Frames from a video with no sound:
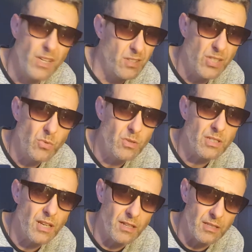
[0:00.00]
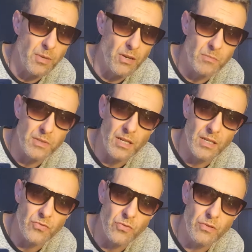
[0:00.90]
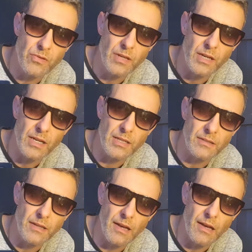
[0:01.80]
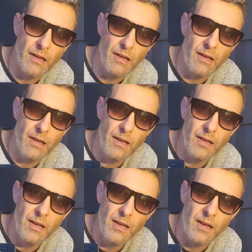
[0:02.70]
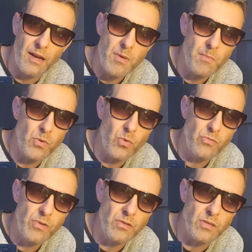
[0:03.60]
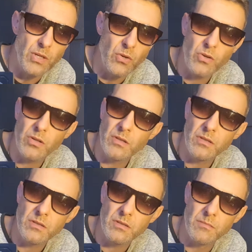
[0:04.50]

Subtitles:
to the ZX Spectrum, to tell you the truth. And I remember going around in your uncle's